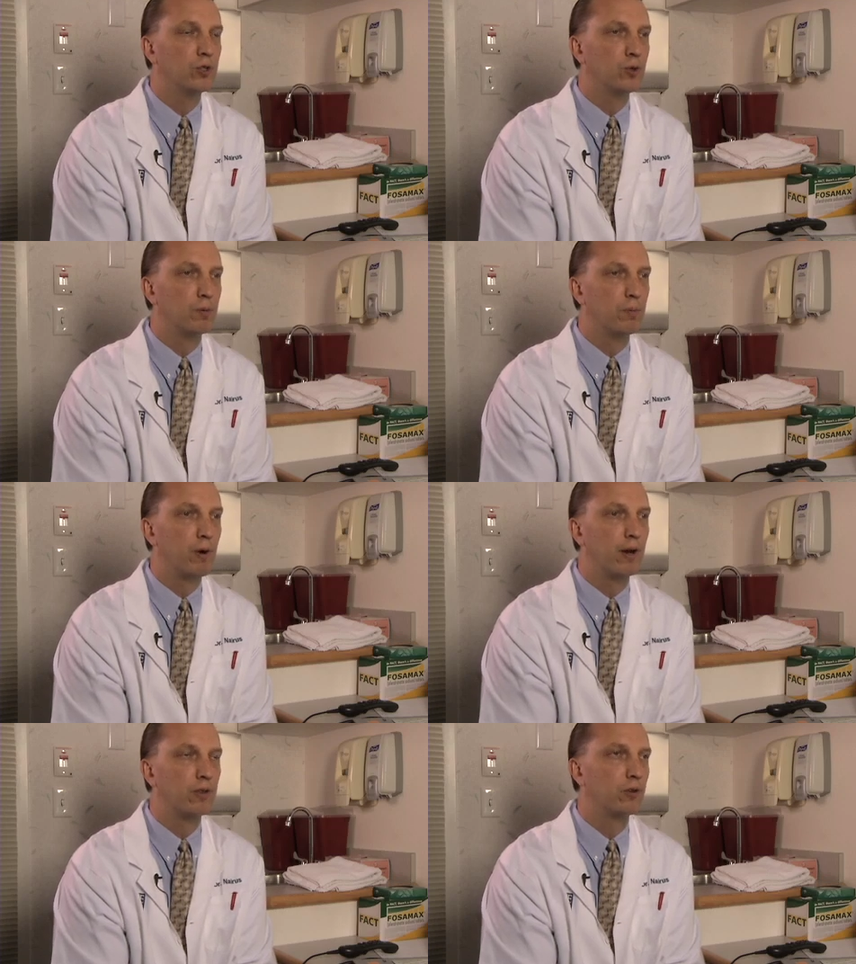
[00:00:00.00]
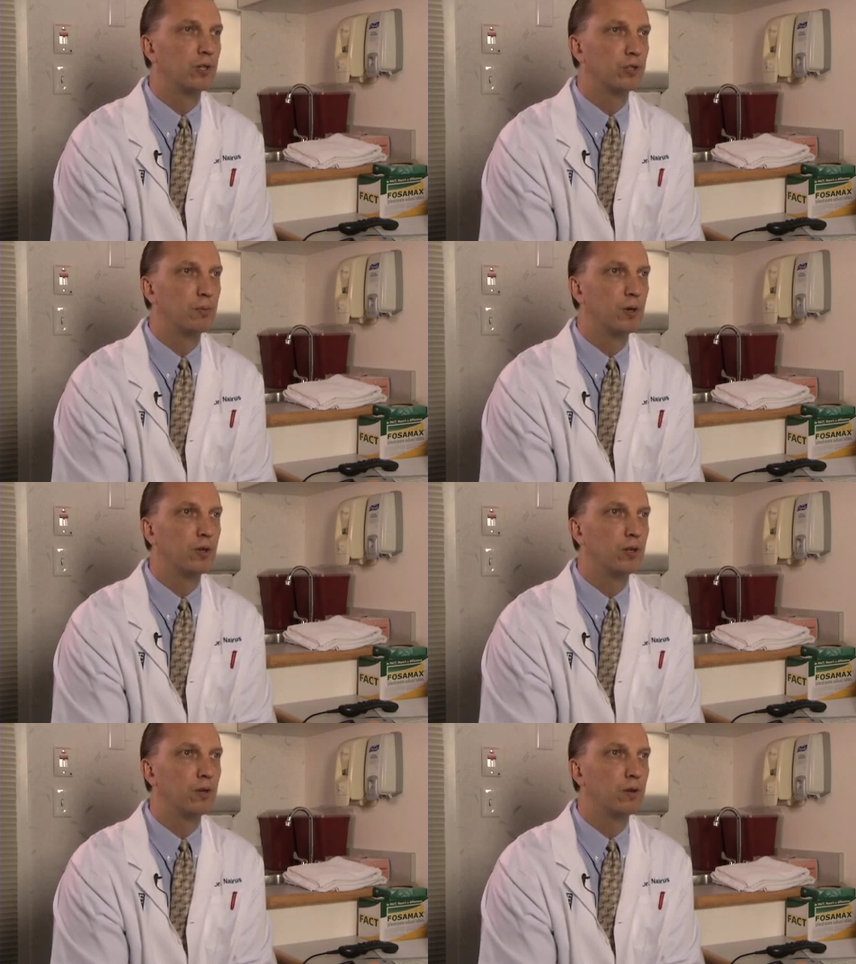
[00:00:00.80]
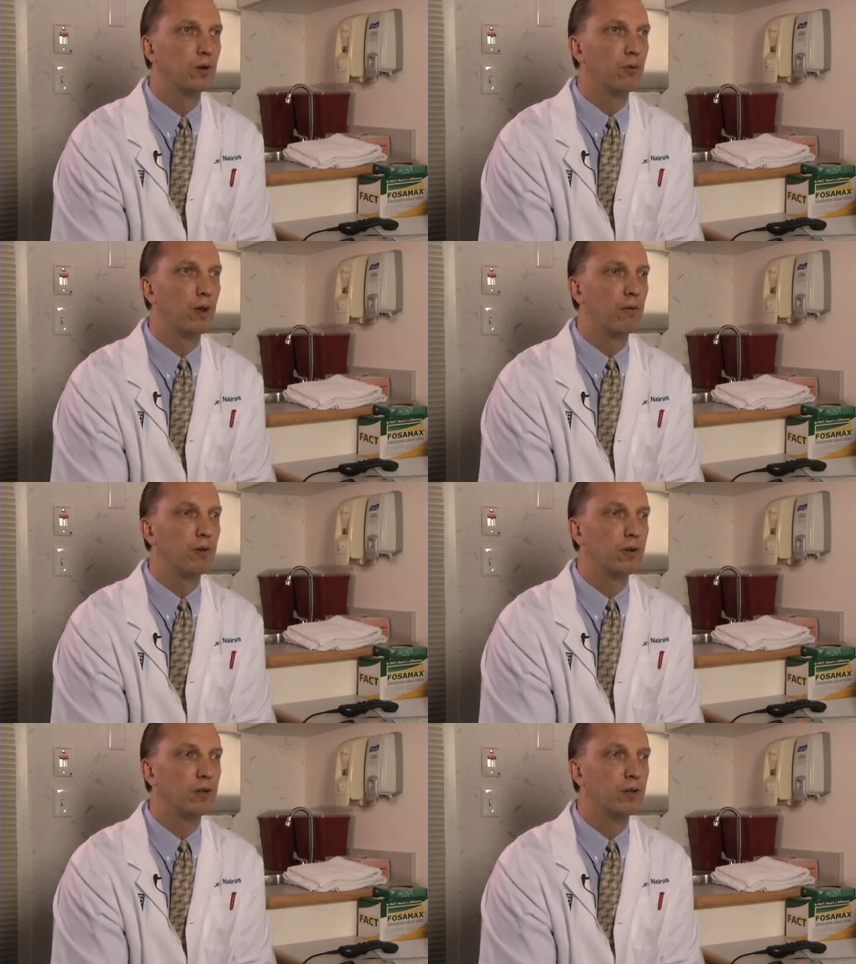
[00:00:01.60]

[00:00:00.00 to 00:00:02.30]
treatment plan, their disability, or whatever.